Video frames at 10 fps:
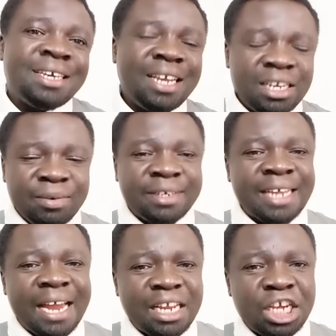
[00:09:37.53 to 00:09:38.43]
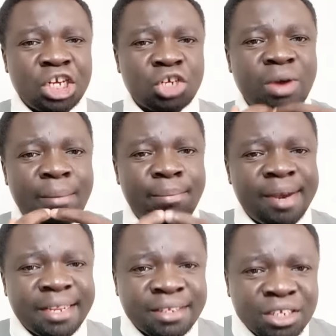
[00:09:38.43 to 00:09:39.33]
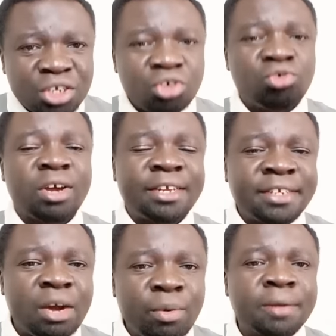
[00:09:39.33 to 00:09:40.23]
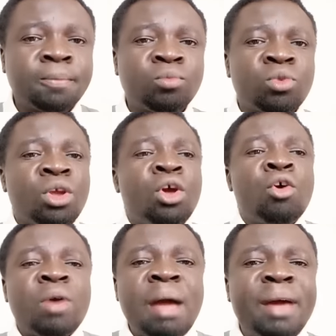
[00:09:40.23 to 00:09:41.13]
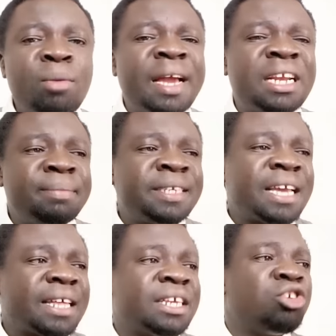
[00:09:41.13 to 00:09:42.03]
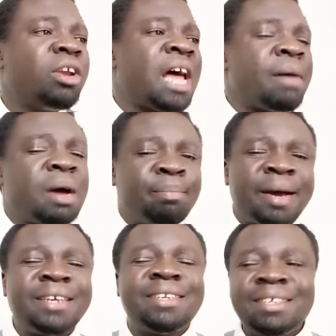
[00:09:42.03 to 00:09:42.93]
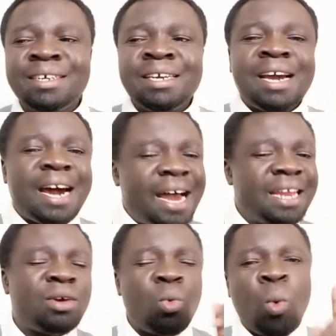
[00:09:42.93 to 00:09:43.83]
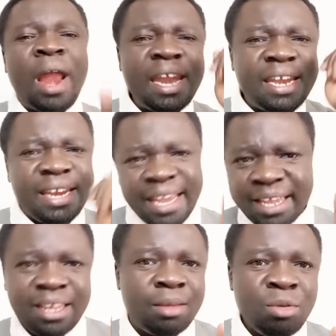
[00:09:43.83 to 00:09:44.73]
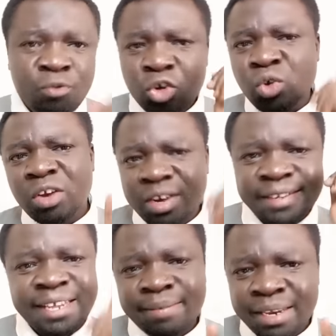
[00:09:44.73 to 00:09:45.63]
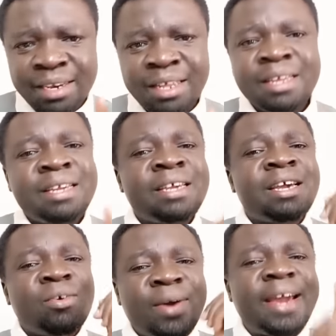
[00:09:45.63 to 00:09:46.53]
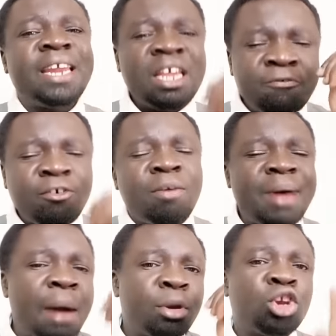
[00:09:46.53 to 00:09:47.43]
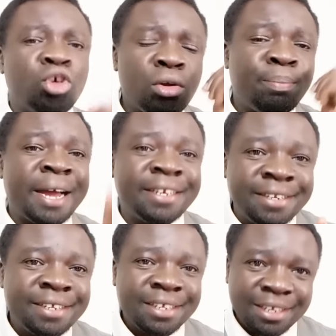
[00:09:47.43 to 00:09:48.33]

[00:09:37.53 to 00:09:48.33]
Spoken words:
It will turn into a blessing to Gachagua, whereby you might be saying that he don't have a party, and one day before 2027, when he form a political party,